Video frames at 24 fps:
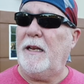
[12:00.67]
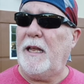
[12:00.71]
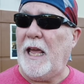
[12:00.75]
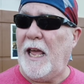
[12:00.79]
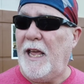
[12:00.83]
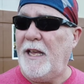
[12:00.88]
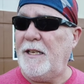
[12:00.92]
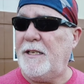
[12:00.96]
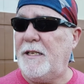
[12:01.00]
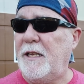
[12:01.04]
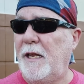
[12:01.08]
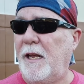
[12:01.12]

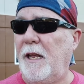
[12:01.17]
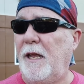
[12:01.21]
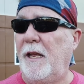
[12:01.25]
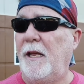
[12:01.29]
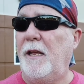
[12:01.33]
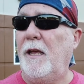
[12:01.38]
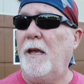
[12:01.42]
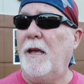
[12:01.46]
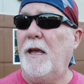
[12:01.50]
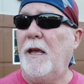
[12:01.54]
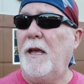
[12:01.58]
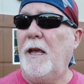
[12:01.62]
KC,
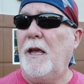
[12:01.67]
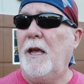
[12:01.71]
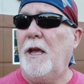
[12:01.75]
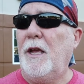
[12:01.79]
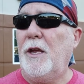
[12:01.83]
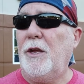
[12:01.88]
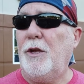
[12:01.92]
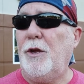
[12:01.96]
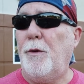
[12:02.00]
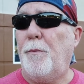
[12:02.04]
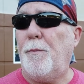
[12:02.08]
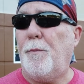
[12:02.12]

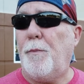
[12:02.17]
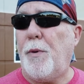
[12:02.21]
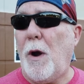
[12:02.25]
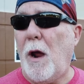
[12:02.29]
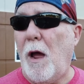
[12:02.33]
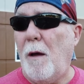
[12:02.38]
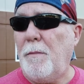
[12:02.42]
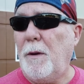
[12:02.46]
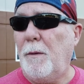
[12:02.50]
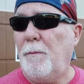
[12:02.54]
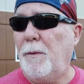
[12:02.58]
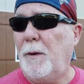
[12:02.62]
you
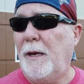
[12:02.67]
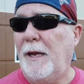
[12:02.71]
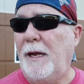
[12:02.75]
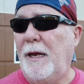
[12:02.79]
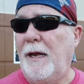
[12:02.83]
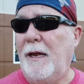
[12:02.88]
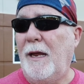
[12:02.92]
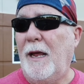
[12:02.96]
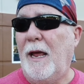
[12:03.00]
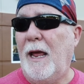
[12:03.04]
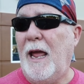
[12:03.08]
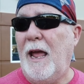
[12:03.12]

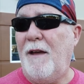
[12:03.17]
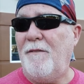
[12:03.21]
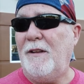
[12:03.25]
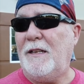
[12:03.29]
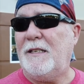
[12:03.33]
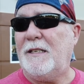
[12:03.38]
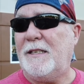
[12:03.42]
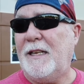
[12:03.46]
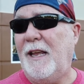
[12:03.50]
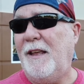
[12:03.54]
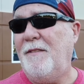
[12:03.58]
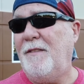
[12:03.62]
probably
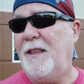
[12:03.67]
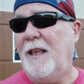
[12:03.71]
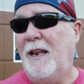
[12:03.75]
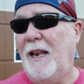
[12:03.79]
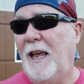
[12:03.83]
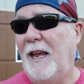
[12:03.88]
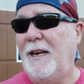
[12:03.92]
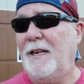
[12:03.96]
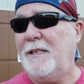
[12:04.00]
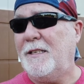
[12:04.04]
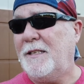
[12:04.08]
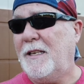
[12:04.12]
haven't seen the
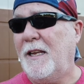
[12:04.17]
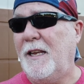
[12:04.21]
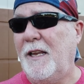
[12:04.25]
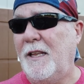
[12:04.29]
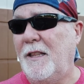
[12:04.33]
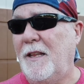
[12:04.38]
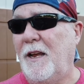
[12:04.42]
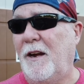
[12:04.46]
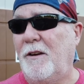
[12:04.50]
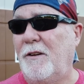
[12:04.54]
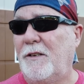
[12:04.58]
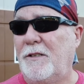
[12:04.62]
latest
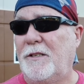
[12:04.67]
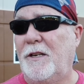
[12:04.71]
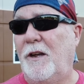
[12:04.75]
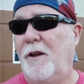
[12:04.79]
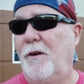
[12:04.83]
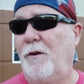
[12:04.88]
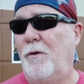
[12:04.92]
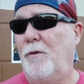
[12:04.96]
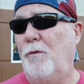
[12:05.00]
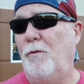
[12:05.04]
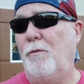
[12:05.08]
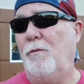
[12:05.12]
thing there, so
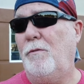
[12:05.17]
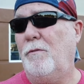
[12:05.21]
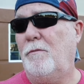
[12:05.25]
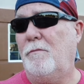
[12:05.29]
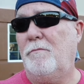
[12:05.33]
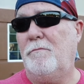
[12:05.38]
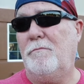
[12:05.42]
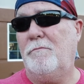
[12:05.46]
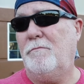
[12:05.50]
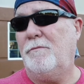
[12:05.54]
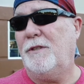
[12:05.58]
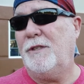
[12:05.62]

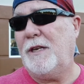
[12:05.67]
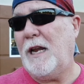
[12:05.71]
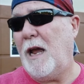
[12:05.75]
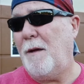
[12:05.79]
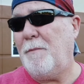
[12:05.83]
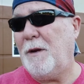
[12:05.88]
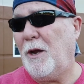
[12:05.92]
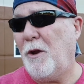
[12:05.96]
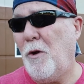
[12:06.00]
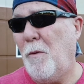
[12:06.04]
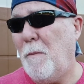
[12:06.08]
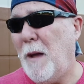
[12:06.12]
it's
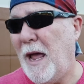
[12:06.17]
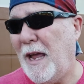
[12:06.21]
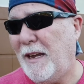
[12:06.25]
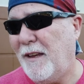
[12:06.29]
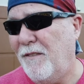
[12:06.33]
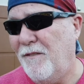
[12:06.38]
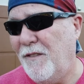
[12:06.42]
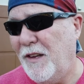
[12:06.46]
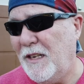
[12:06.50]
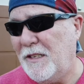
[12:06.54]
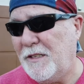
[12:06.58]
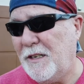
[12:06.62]
time to go back
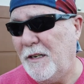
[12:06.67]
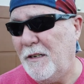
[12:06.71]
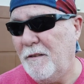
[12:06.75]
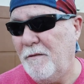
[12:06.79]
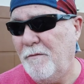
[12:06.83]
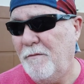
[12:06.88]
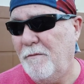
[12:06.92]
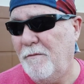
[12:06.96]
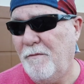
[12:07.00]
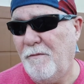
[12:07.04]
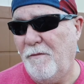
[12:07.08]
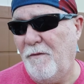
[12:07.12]
and visit.
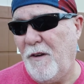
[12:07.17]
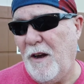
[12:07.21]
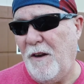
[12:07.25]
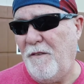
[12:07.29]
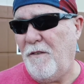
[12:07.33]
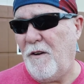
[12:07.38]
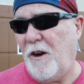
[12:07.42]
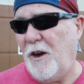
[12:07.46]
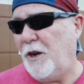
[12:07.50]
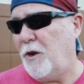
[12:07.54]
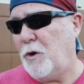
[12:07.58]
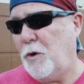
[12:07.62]

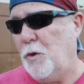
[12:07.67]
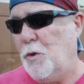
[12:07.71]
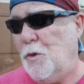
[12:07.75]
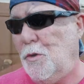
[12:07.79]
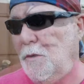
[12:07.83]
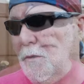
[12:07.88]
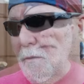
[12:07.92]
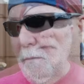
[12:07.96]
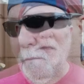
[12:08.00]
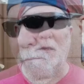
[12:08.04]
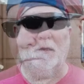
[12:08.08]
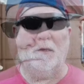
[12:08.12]
Very, very cool.
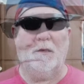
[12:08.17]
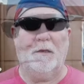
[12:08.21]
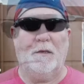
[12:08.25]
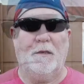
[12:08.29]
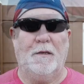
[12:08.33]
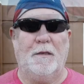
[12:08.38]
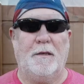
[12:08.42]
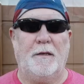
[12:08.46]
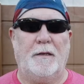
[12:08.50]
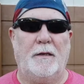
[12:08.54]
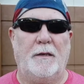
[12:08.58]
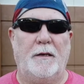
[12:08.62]

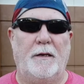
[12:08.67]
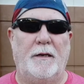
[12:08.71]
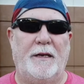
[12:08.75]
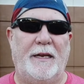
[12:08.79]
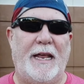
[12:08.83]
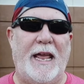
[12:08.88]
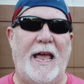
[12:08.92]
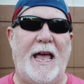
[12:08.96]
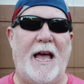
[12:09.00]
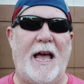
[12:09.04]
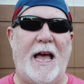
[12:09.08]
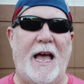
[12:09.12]

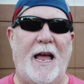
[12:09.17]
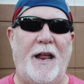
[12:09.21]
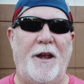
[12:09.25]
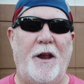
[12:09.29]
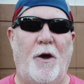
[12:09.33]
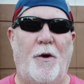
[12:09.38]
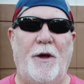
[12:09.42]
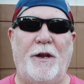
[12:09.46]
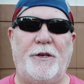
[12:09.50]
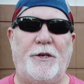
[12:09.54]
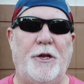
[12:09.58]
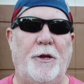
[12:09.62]
Yeah, I
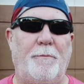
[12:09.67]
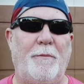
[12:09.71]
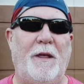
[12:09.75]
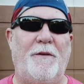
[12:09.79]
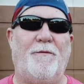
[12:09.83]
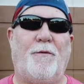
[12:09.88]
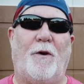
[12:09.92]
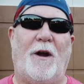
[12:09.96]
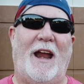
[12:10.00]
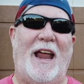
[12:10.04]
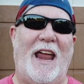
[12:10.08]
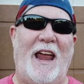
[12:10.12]
know, it took me
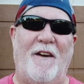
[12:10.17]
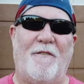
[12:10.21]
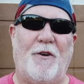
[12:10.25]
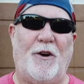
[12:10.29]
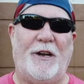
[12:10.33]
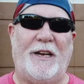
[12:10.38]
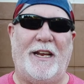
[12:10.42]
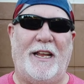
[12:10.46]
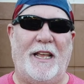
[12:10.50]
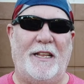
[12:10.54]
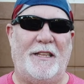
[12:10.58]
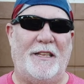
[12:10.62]

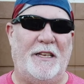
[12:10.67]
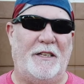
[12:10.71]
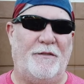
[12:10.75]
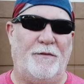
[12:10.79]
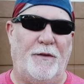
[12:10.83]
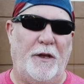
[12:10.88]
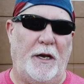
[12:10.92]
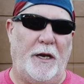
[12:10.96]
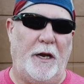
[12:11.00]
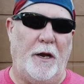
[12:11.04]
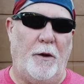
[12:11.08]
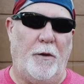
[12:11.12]
forever to get this
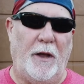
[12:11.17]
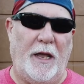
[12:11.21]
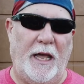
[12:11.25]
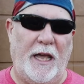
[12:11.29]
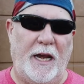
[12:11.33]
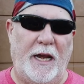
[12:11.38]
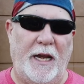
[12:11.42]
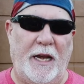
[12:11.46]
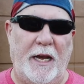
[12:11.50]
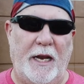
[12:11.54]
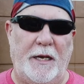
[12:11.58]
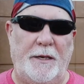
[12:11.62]
video
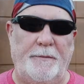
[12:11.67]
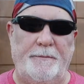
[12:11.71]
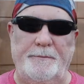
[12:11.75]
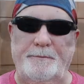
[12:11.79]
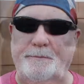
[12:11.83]
edited.